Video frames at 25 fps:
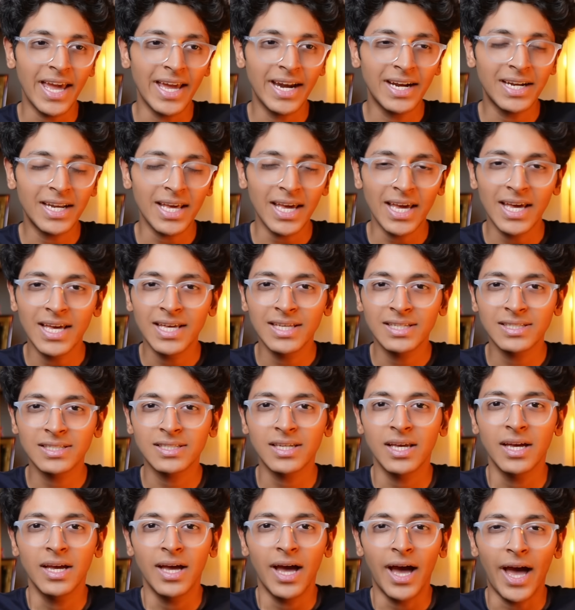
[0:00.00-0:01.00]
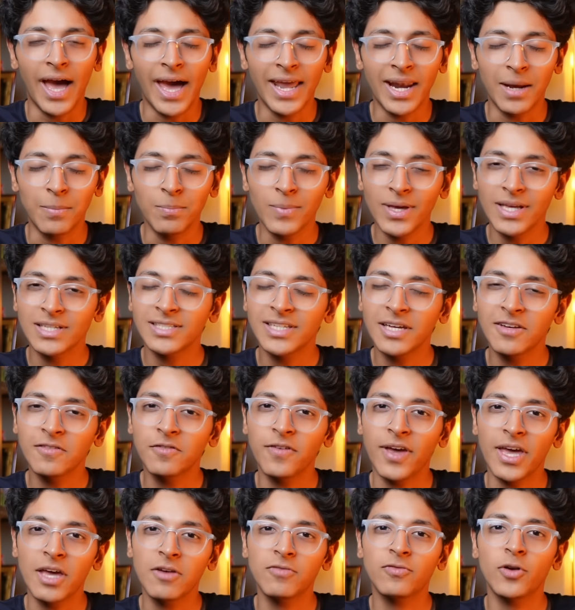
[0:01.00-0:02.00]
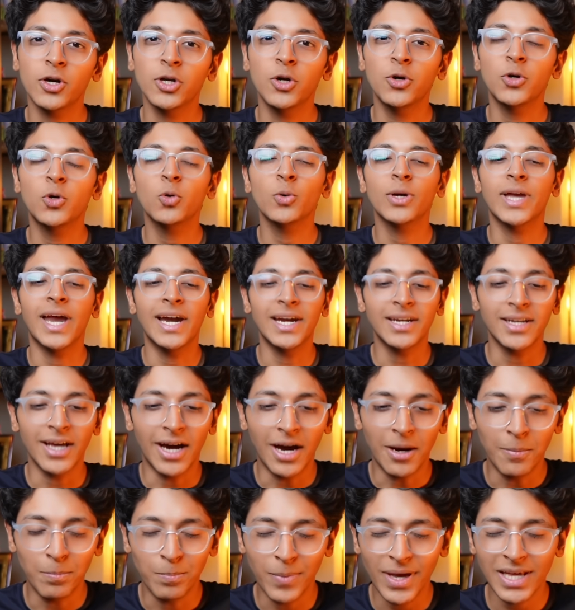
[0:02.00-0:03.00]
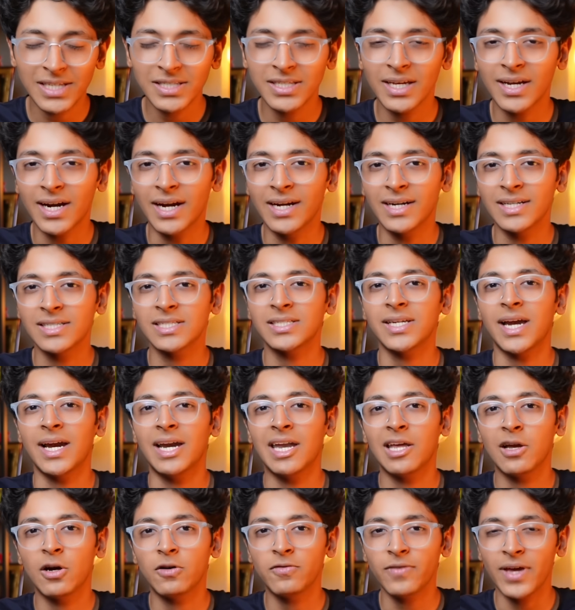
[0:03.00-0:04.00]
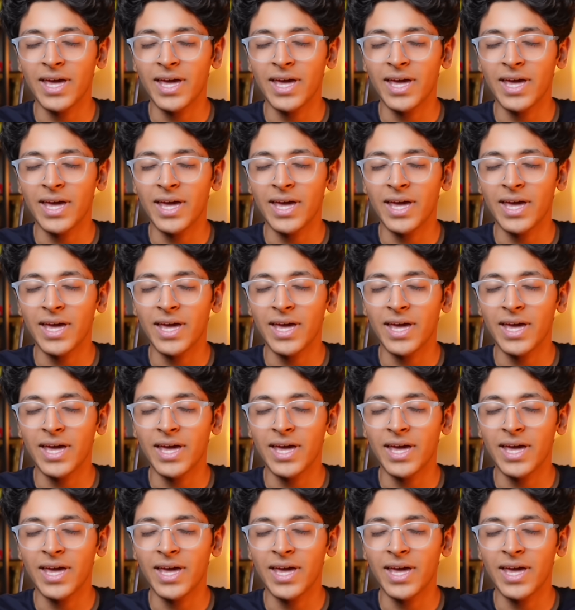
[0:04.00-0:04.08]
It is an amazing way for you to get a basic understanding of